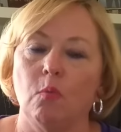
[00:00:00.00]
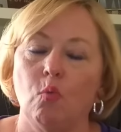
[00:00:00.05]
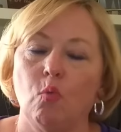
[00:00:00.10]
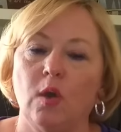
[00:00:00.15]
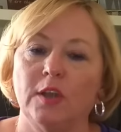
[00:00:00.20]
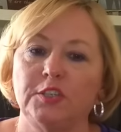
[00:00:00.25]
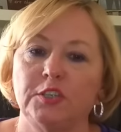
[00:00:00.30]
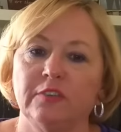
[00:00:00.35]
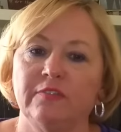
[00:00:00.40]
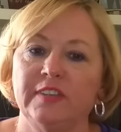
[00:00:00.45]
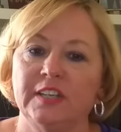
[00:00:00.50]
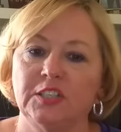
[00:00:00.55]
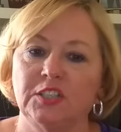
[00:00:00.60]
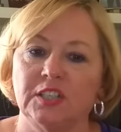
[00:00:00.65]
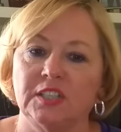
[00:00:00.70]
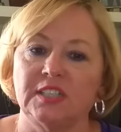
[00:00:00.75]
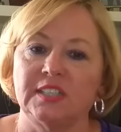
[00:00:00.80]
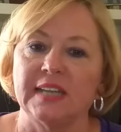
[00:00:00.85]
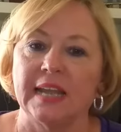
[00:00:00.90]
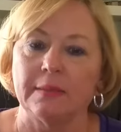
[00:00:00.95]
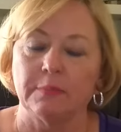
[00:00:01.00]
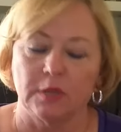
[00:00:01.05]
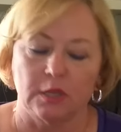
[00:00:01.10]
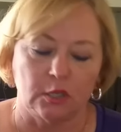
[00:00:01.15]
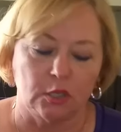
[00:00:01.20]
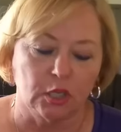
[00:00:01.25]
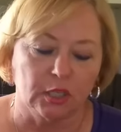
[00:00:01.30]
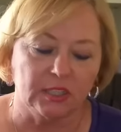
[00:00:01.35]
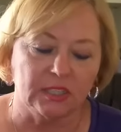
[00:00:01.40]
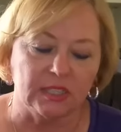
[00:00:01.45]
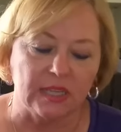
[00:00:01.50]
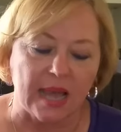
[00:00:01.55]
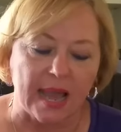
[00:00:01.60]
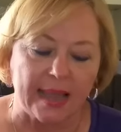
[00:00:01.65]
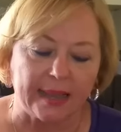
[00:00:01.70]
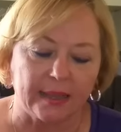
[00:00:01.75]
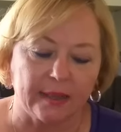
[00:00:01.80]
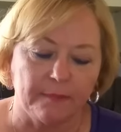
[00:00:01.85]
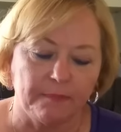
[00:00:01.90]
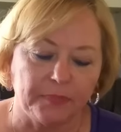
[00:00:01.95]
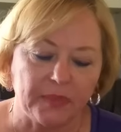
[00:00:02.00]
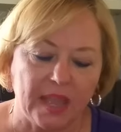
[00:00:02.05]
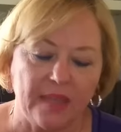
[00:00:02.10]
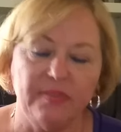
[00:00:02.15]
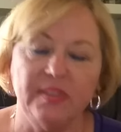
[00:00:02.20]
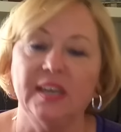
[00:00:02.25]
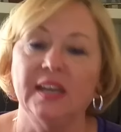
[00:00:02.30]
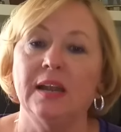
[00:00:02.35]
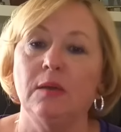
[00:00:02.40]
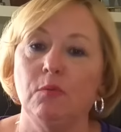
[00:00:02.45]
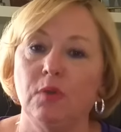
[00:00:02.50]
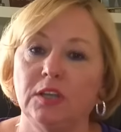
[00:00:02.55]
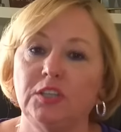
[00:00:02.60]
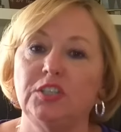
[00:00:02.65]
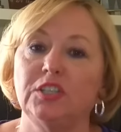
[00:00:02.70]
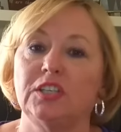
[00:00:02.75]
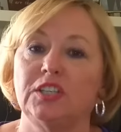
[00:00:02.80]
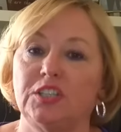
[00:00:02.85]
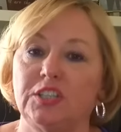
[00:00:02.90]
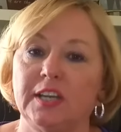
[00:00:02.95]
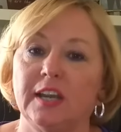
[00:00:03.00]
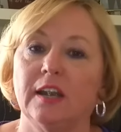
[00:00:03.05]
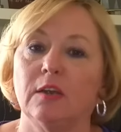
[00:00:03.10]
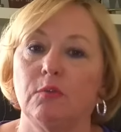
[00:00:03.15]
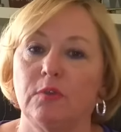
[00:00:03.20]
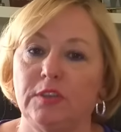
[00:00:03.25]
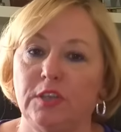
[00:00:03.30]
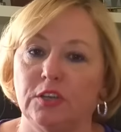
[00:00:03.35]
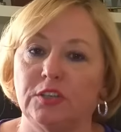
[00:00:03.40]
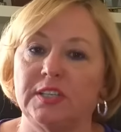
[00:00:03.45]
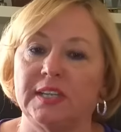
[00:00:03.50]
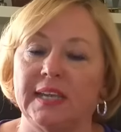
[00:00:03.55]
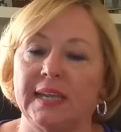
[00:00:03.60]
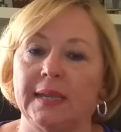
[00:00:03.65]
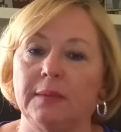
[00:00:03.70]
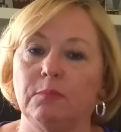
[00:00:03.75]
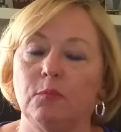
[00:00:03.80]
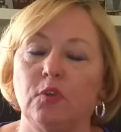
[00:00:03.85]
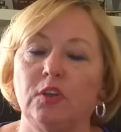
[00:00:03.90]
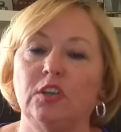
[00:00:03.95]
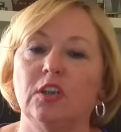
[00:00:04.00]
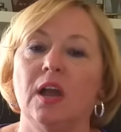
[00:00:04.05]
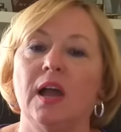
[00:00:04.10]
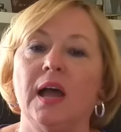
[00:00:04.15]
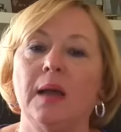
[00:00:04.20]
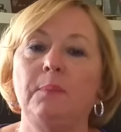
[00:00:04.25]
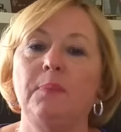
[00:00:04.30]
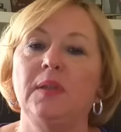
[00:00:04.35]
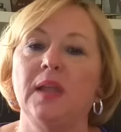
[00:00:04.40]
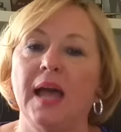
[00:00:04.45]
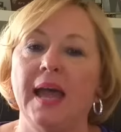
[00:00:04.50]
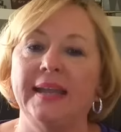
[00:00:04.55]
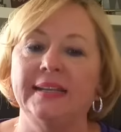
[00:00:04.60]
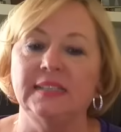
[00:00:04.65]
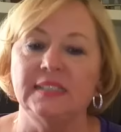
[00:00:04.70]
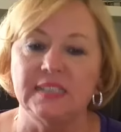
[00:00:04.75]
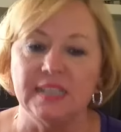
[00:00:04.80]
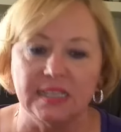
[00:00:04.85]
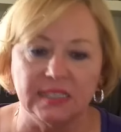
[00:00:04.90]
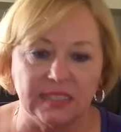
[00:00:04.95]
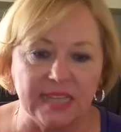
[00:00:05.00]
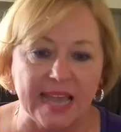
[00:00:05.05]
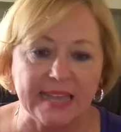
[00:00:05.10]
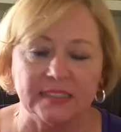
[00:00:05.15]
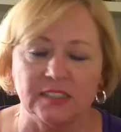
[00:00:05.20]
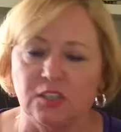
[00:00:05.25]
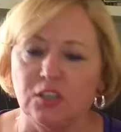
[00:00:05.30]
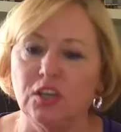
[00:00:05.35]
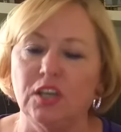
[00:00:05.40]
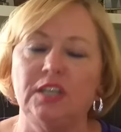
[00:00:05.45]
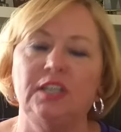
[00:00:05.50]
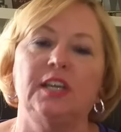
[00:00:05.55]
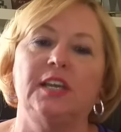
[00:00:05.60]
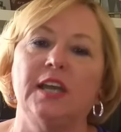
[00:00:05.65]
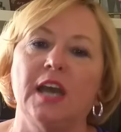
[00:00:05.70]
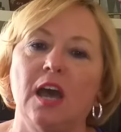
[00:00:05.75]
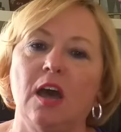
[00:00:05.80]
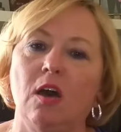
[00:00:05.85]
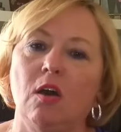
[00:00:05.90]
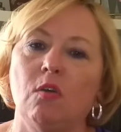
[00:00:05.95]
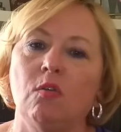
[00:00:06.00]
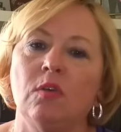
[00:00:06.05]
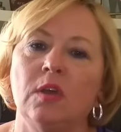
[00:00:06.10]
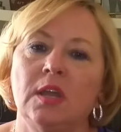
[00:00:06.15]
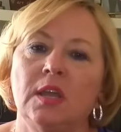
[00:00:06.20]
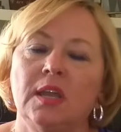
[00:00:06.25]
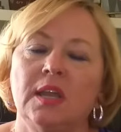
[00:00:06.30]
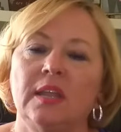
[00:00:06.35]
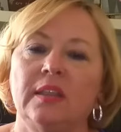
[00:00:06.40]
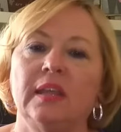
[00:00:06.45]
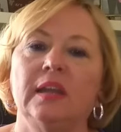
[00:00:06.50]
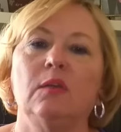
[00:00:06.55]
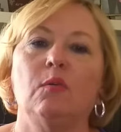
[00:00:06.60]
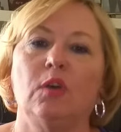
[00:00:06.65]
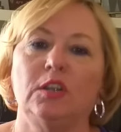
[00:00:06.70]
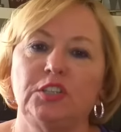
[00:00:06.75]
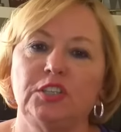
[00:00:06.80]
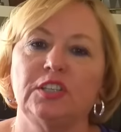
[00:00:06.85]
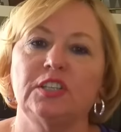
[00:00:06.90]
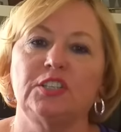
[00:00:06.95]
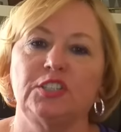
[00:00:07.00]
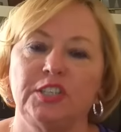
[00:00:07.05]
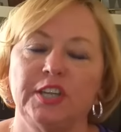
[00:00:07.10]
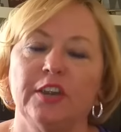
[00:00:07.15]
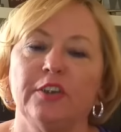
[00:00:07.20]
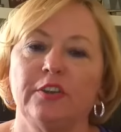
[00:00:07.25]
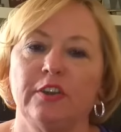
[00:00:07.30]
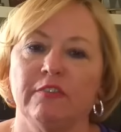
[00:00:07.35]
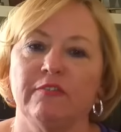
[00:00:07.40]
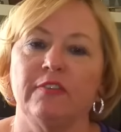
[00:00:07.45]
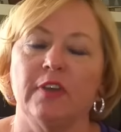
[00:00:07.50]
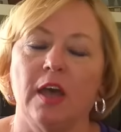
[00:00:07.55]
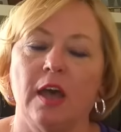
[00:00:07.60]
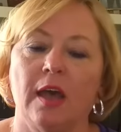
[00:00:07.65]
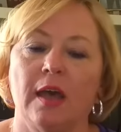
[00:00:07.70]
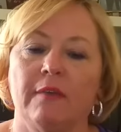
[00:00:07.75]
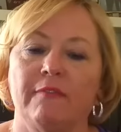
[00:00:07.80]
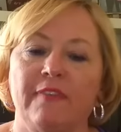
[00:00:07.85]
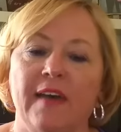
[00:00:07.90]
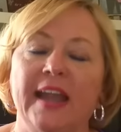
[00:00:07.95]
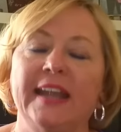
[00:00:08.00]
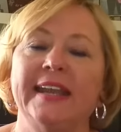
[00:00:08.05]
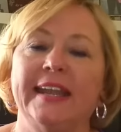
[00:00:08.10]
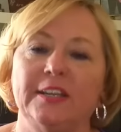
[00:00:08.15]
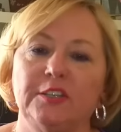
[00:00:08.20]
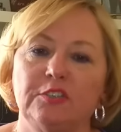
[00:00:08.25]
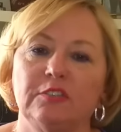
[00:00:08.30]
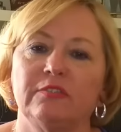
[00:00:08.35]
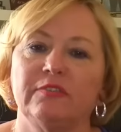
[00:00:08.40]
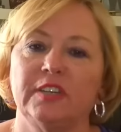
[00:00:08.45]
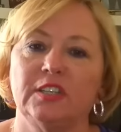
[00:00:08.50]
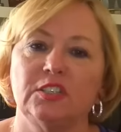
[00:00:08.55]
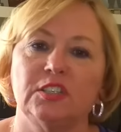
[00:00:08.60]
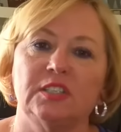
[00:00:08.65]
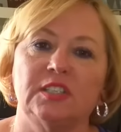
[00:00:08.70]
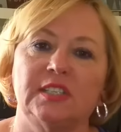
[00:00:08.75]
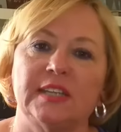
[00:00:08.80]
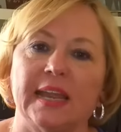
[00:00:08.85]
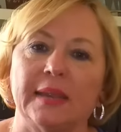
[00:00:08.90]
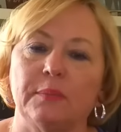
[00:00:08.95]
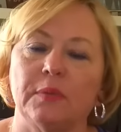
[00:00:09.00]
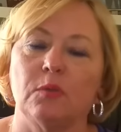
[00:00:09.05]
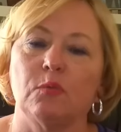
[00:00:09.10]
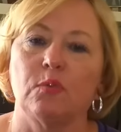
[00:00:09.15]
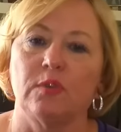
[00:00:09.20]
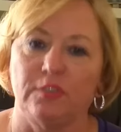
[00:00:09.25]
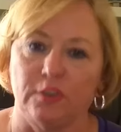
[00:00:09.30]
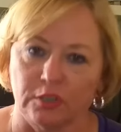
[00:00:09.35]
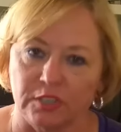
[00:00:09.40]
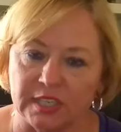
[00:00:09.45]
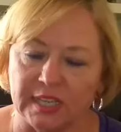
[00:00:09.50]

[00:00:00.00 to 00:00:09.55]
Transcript: what your vision statement looks like. And then I want you to share it with your team. When your upline says that's good to go, then I want you to share your financial vision statement with your